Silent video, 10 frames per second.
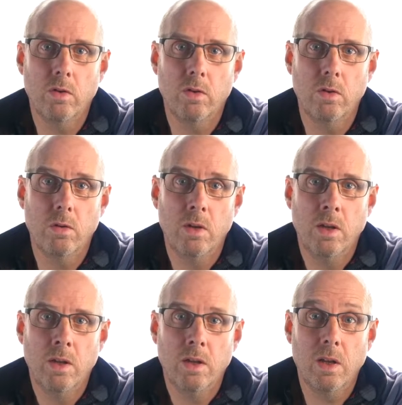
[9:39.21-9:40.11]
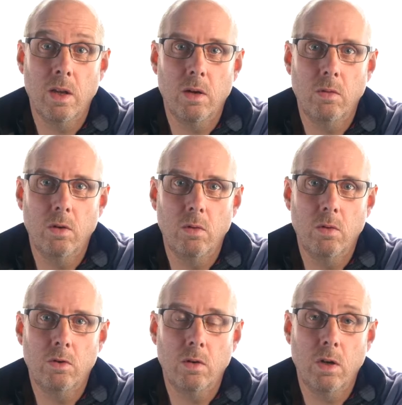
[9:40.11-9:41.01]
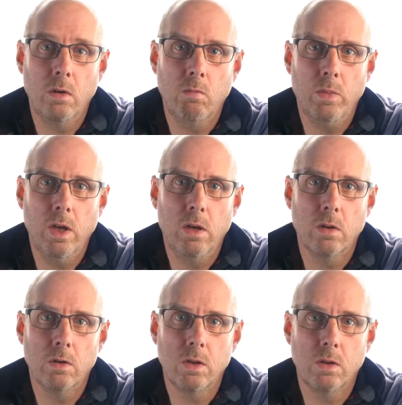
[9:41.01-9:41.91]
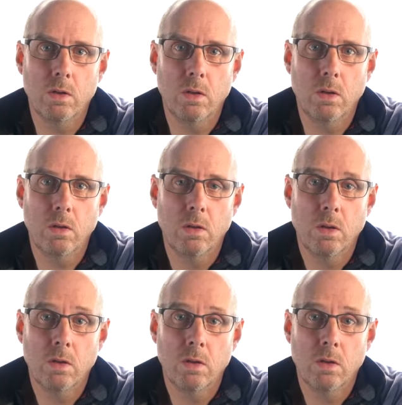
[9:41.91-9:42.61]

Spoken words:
So get out and do the training, be consistent,